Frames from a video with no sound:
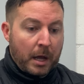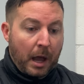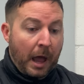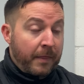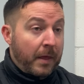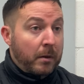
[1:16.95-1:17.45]

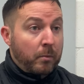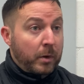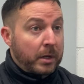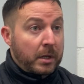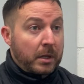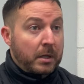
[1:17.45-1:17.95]
And then we
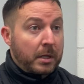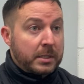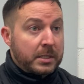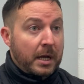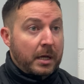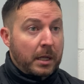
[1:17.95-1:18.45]
did
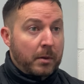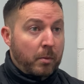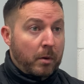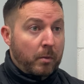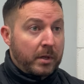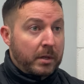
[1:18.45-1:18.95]
exactly
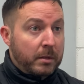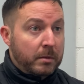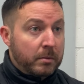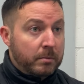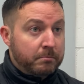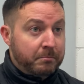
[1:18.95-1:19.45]
what we,
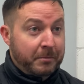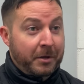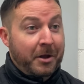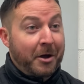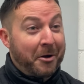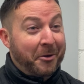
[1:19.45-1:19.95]

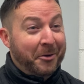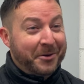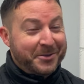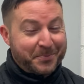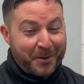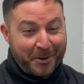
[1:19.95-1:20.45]

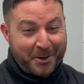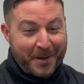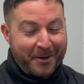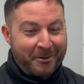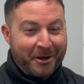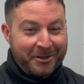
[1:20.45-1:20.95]
spoke
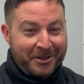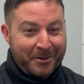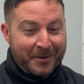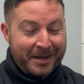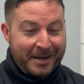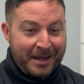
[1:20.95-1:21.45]
about not
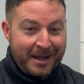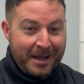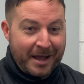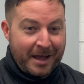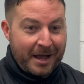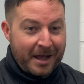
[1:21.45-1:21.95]
doing.
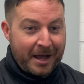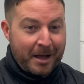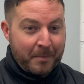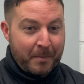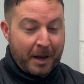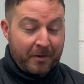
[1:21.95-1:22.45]

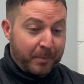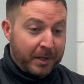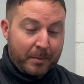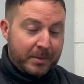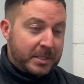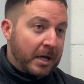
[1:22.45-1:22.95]
And I've been
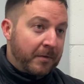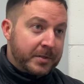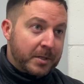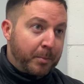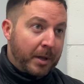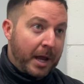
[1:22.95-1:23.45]
there myself as
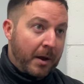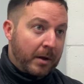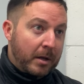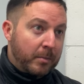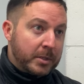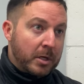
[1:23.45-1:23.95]
a player. It
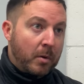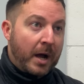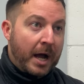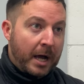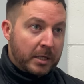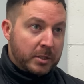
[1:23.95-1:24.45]
can be so
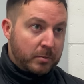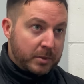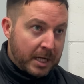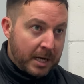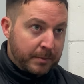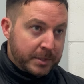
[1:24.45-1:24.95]
hard.
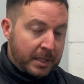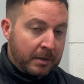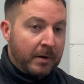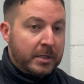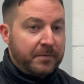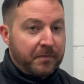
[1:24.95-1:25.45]
Sometimes you think,
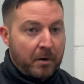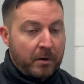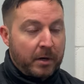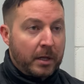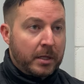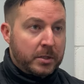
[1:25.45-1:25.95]
oh, it's
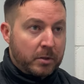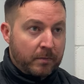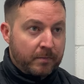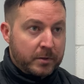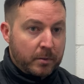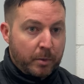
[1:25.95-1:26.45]
4-0, it's
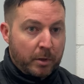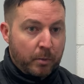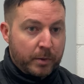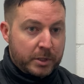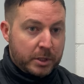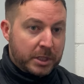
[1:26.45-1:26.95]
comfortable.
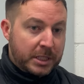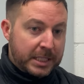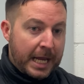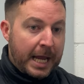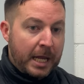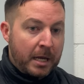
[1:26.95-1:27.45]
We just
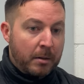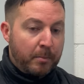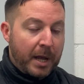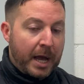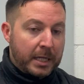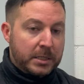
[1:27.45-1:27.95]
sit in and be
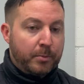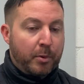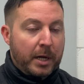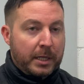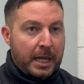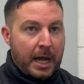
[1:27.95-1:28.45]
hard to
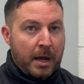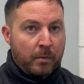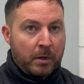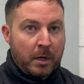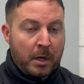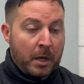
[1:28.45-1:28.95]
break down.